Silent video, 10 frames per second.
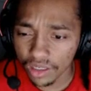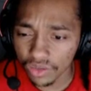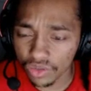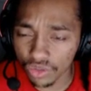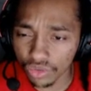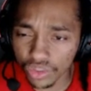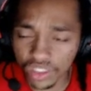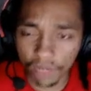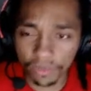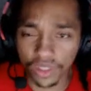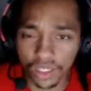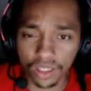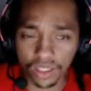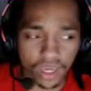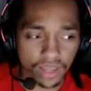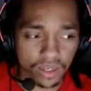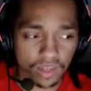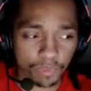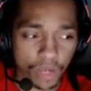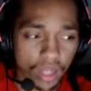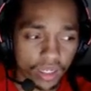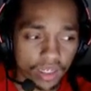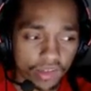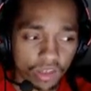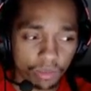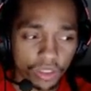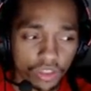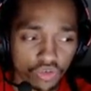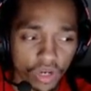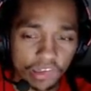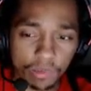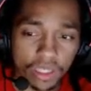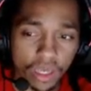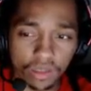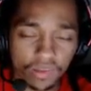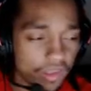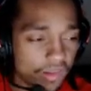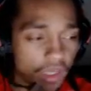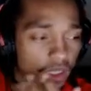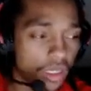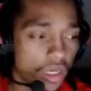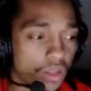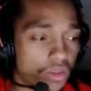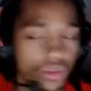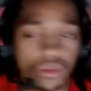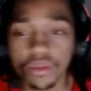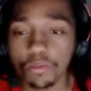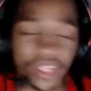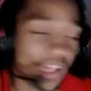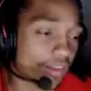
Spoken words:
do something and then his bot lane is completely trying something else? It's like, but that's